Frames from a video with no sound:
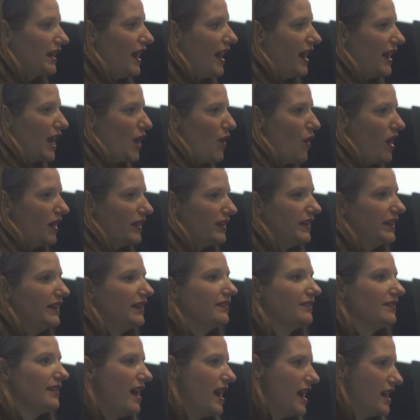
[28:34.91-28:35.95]
high quality
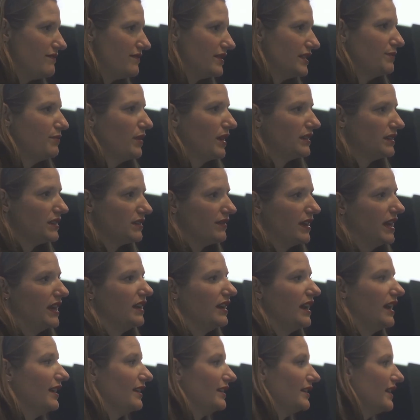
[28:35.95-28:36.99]
and high response rate
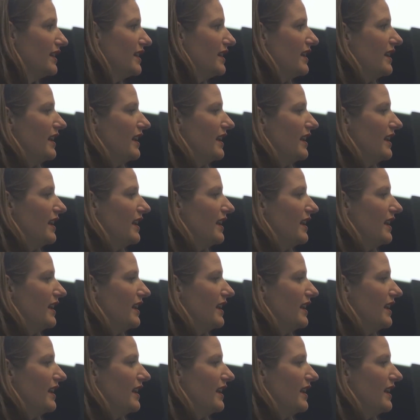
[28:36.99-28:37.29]
and